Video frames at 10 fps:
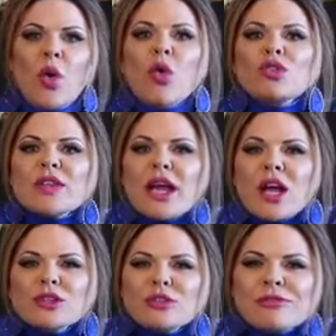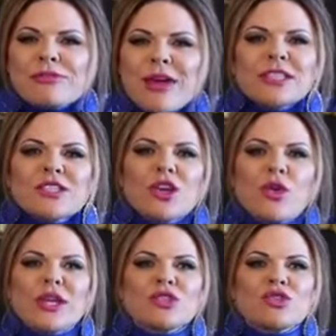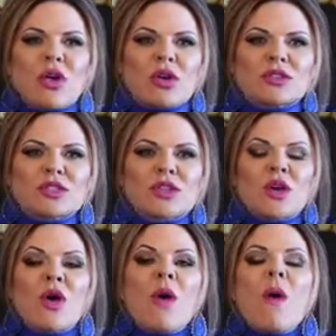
Or do they go to fancy restaurants?